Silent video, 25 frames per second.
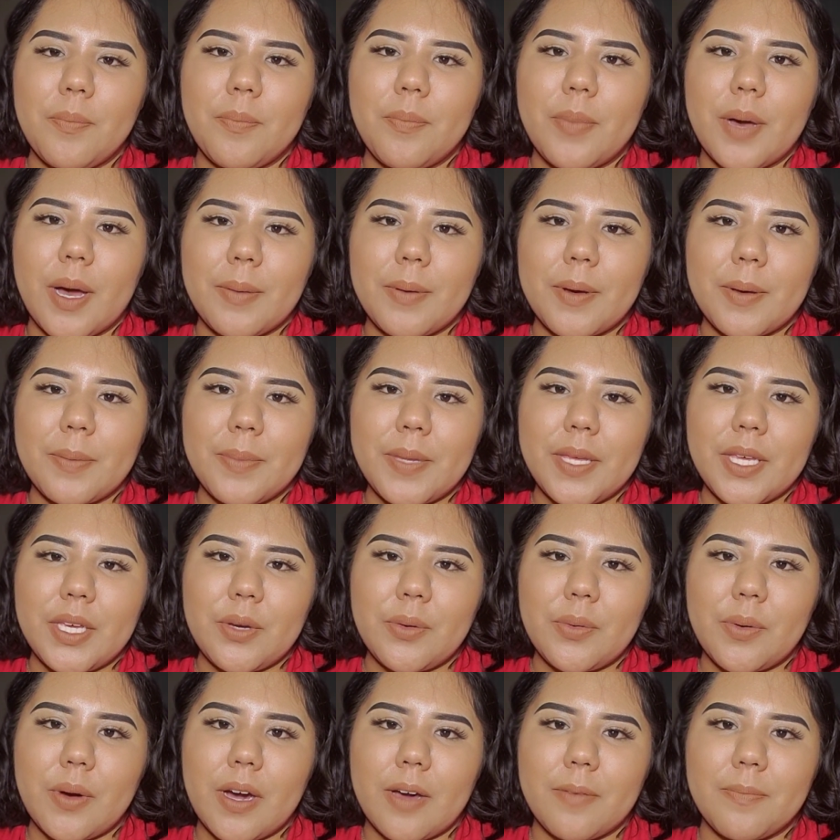Bama
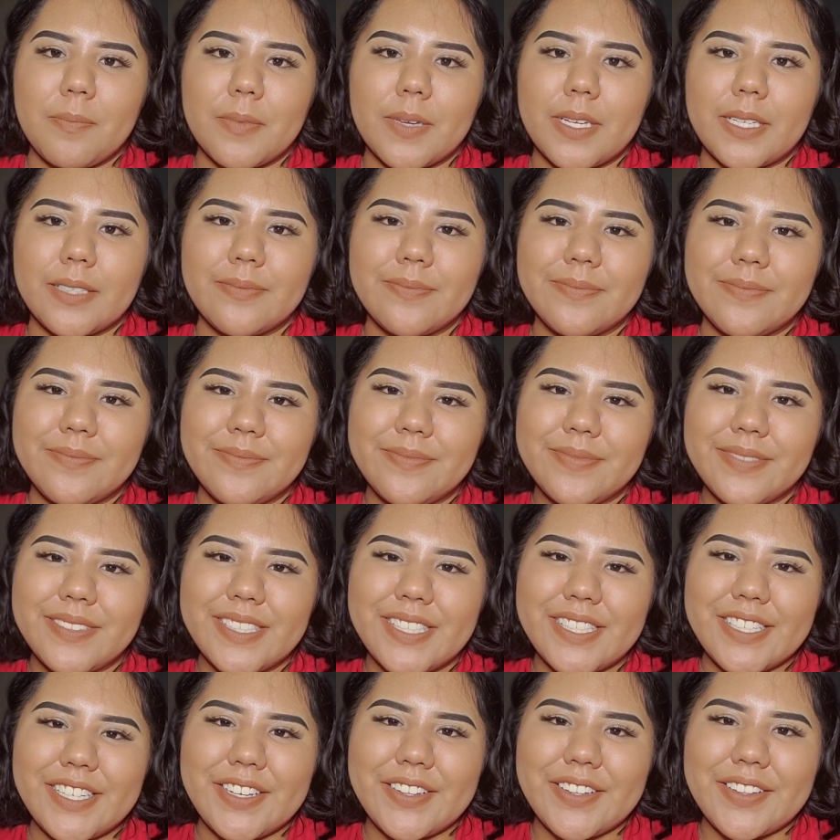Miigwetch.
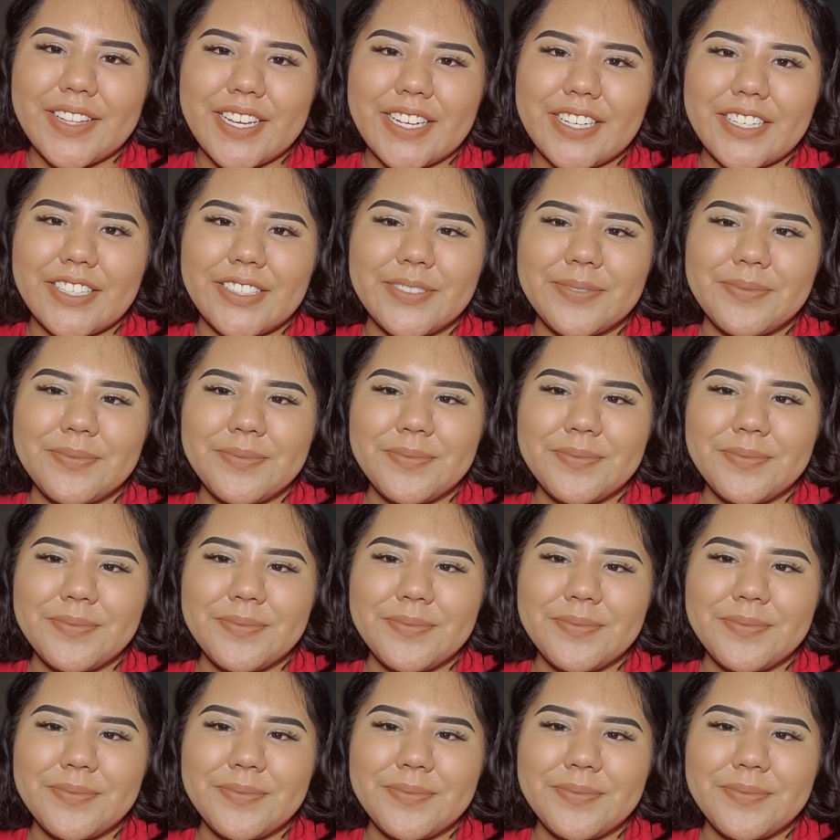See you later.